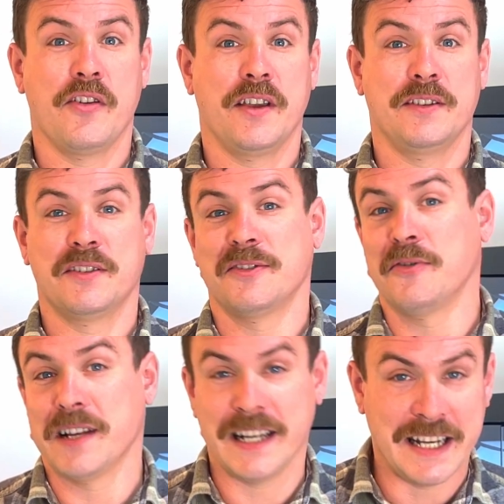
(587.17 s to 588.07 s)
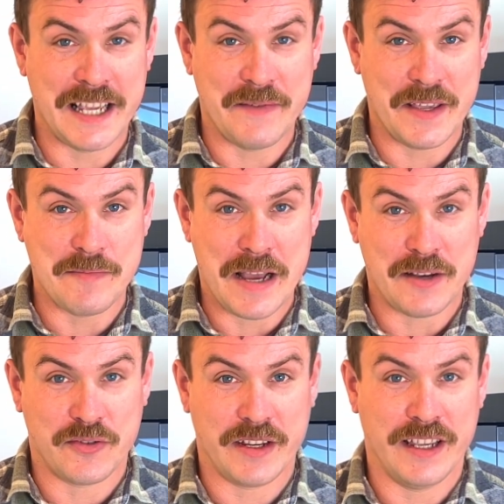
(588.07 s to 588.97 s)
installing an E V
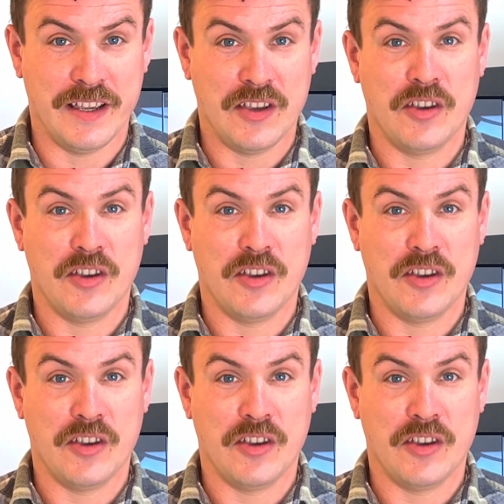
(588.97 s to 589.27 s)
battery